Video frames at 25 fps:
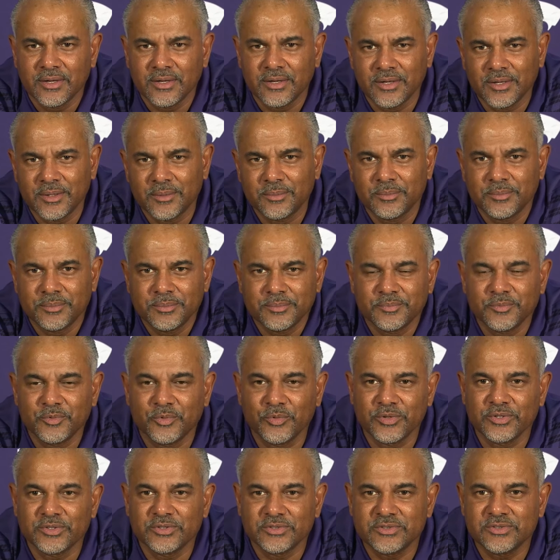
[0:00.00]
Um,
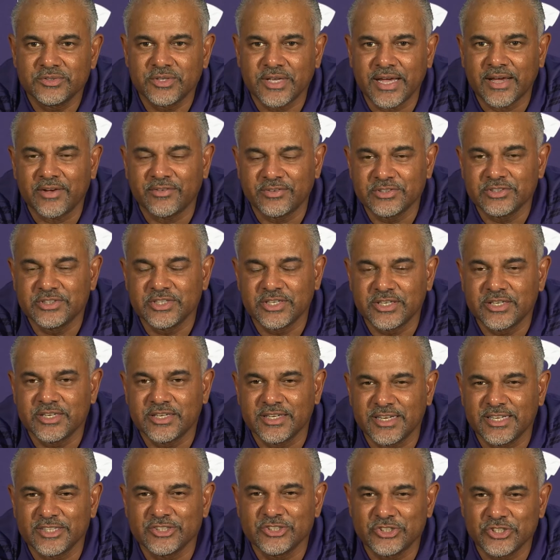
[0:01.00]
was obviously
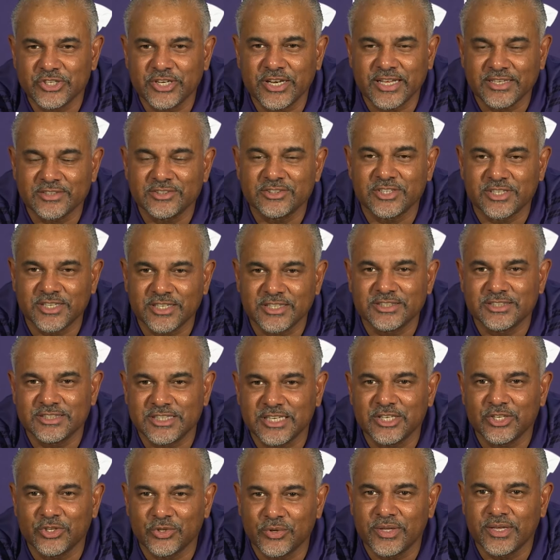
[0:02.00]
conditioning has to
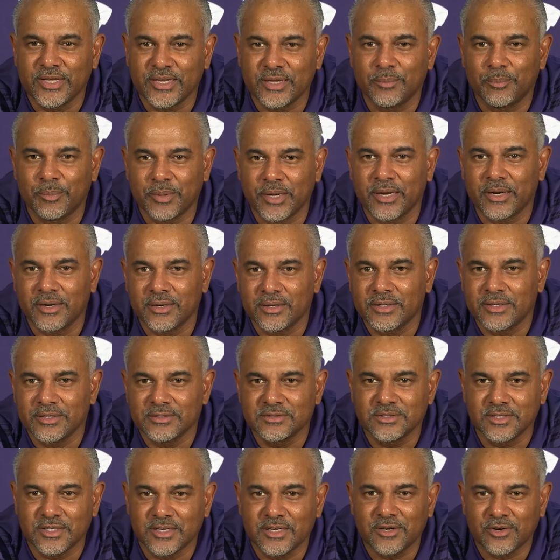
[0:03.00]
continue to get better
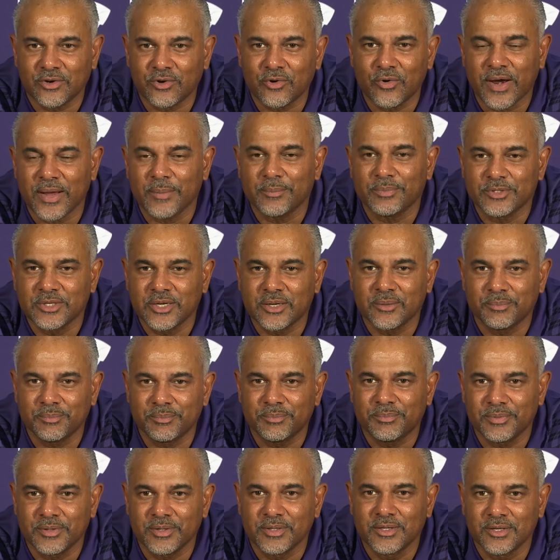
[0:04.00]
because he cramped up
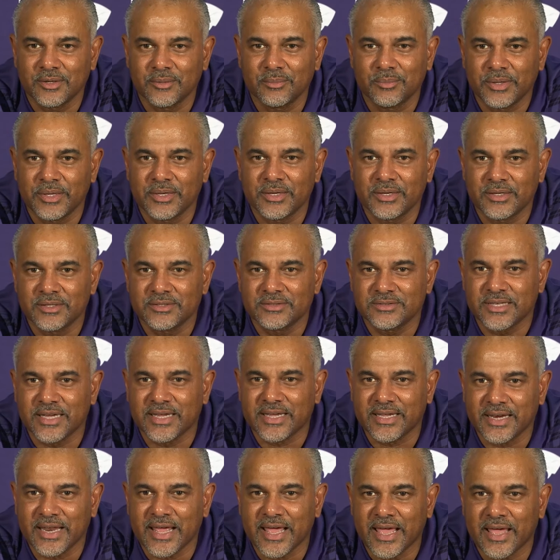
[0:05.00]
a little bit in the
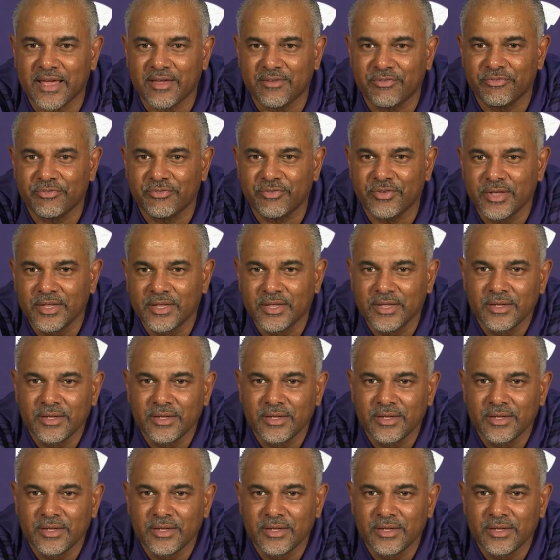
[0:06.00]
second half,